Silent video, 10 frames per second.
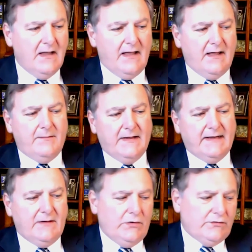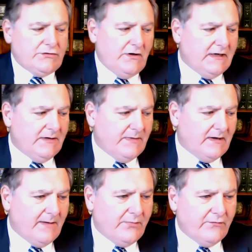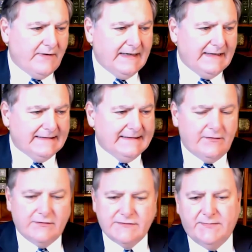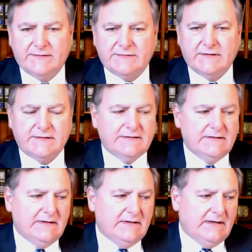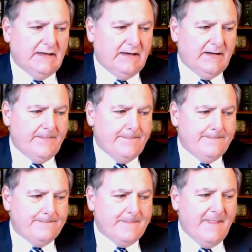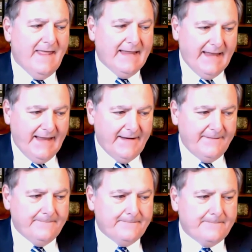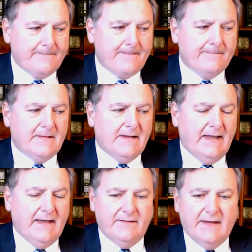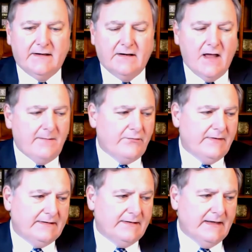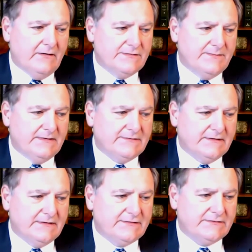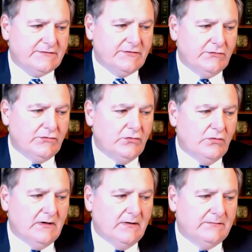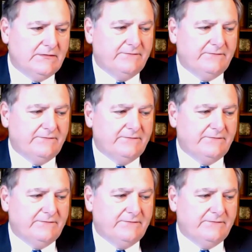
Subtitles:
Again, we were talking about operating the debtor's business. They can operate the debtor's business to